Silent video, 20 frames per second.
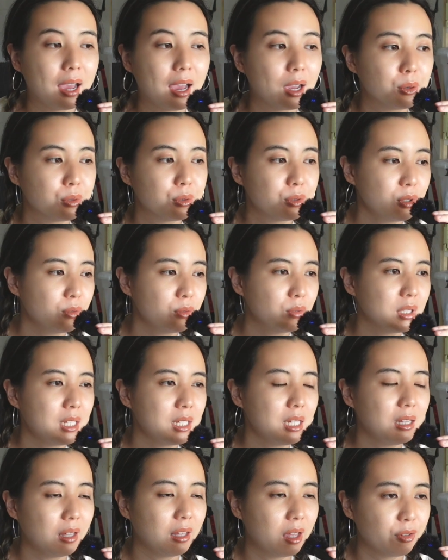I also
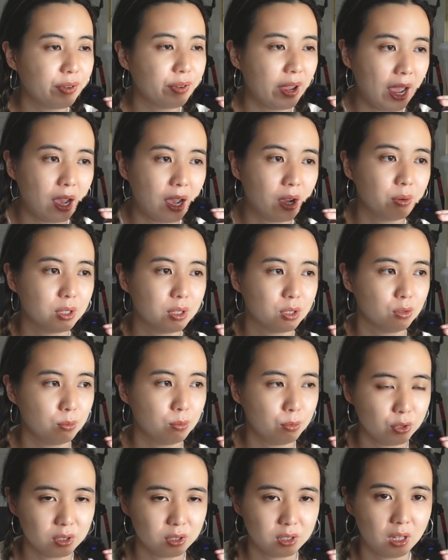really love how it's
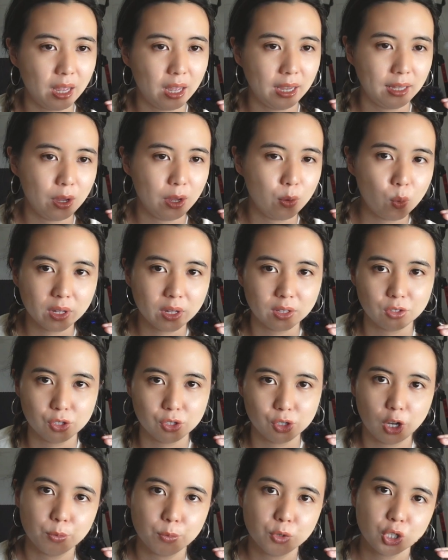almost like a
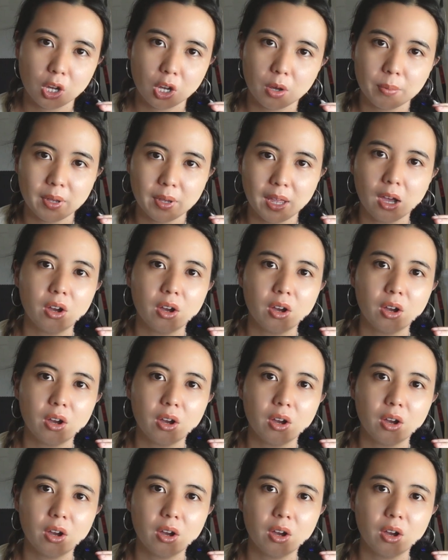one-stop shop